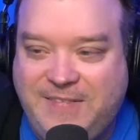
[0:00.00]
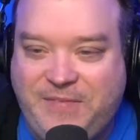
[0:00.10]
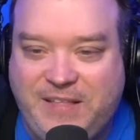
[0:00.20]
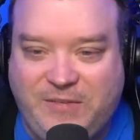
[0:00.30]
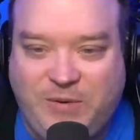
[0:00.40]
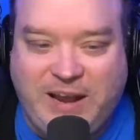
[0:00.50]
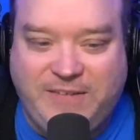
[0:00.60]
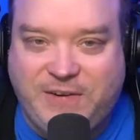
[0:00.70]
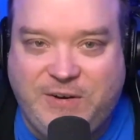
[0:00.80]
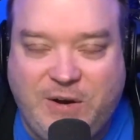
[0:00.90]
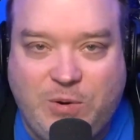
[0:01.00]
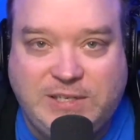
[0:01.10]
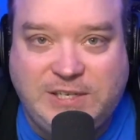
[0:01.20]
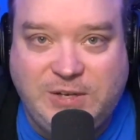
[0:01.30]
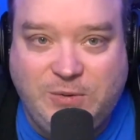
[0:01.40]
then we got to figure out what
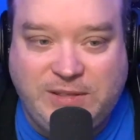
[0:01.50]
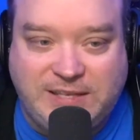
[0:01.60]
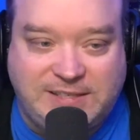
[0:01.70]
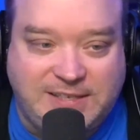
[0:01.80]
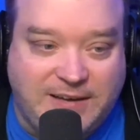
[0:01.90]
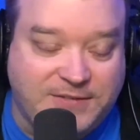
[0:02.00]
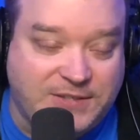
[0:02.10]
to do with this stuff.